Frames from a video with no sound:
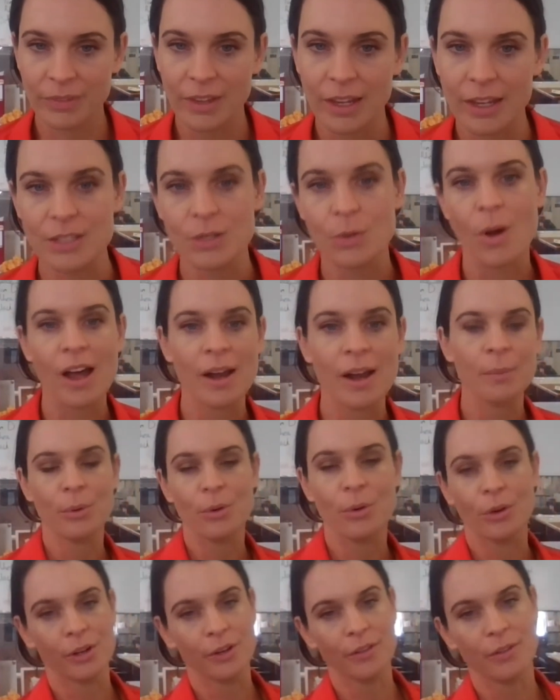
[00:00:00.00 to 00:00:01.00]
is quite
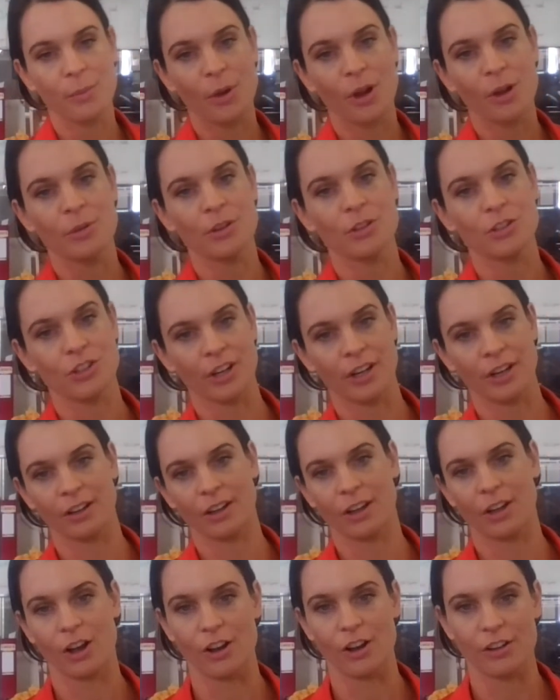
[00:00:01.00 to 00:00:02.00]
important at the moment during
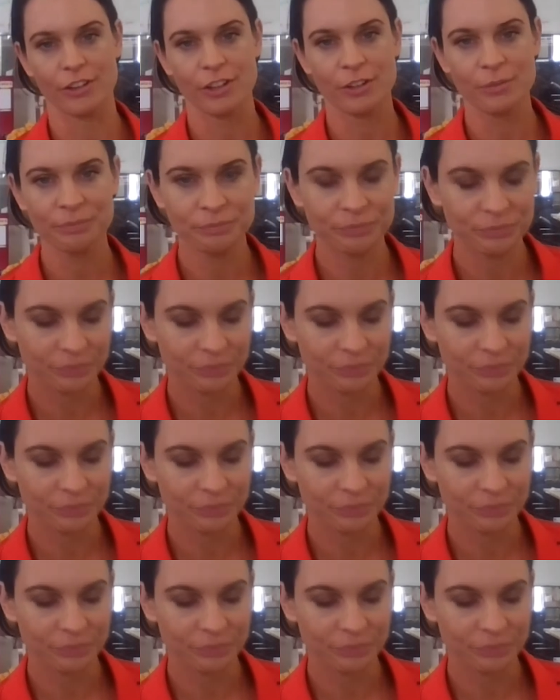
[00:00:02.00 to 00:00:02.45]
COVID.